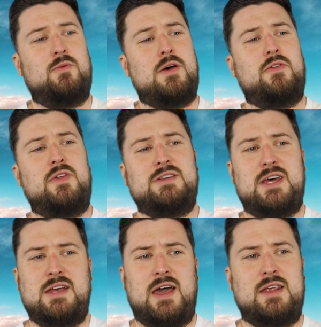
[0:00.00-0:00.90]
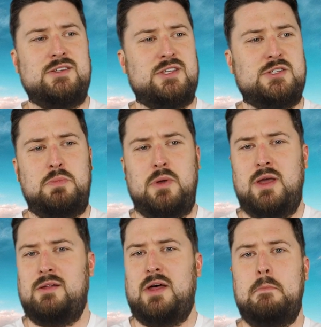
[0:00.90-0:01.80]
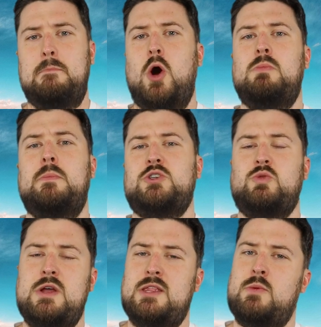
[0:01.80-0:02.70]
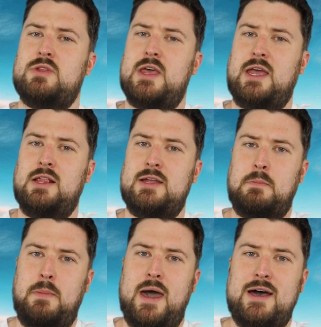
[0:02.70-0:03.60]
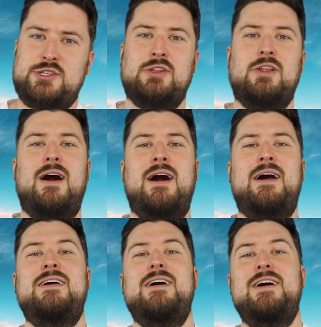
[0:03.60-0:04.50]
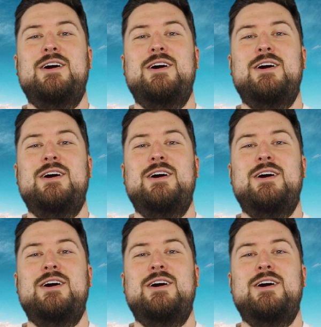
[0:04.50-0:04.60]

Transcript: rather than take that as this big like moment between them where they can let the past lie,